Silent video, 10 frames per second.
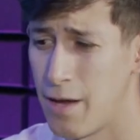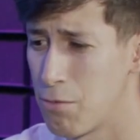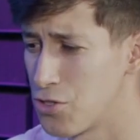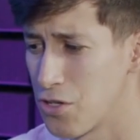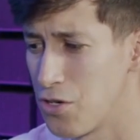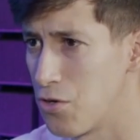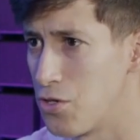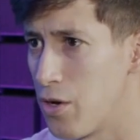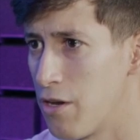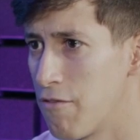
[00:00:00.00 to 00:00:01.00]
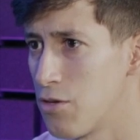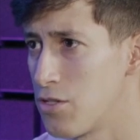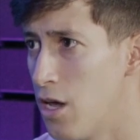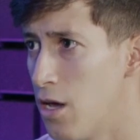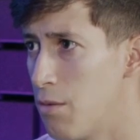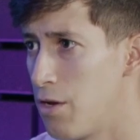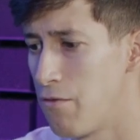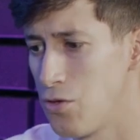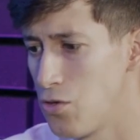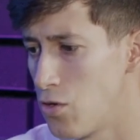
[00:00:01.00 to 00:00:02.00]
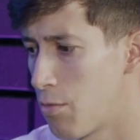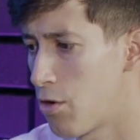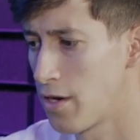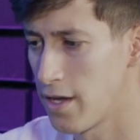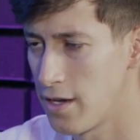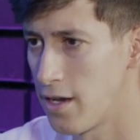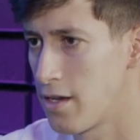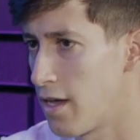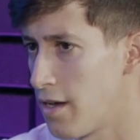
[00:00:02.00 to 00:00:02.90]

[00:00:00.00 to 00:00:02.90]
I personally don't do any of those. Mm-hmm. But if you do your part in getting in,